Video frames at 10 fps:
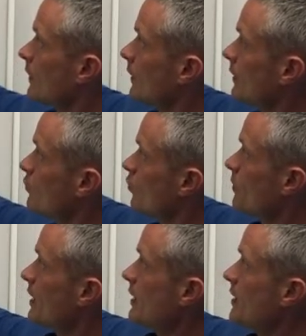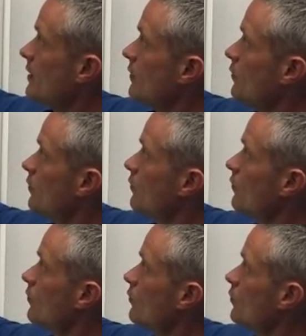and this will be
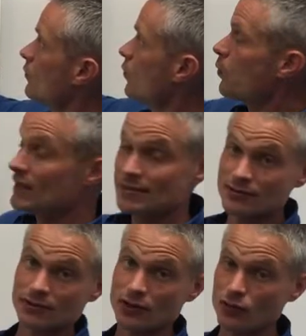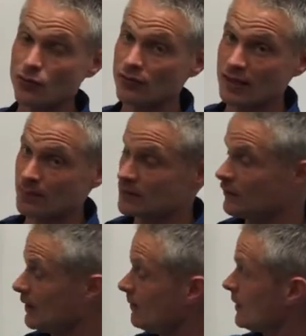winter in the Northern
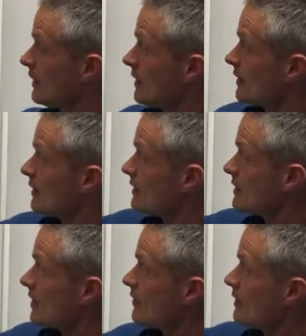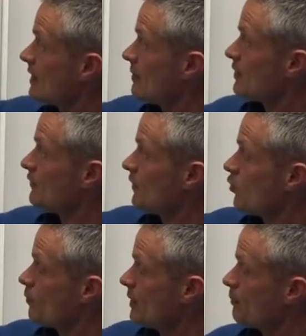Hemisphere. The Southern
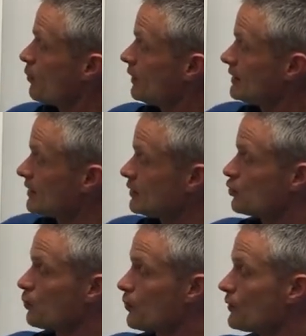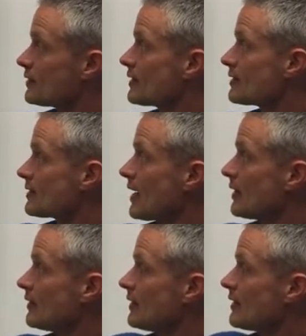Hemisphere will be pointing towards the
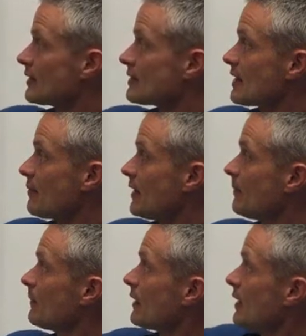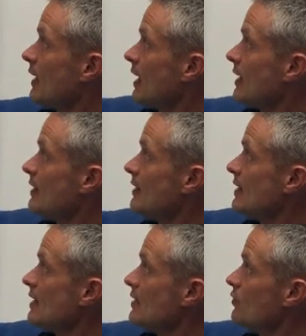Sun in its summer, and
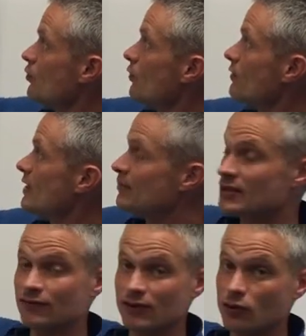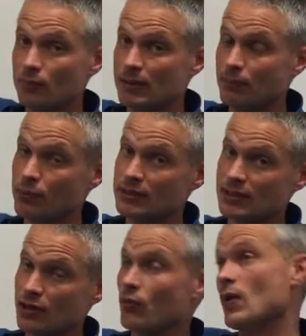the Northern Hemisphere will be
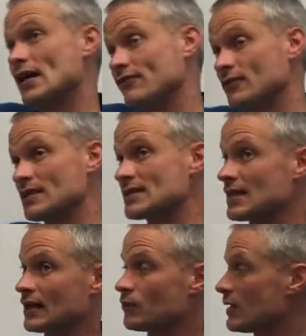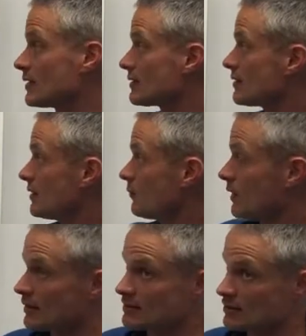pointing away from the Sun when
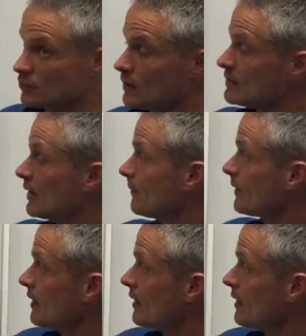it's its winter.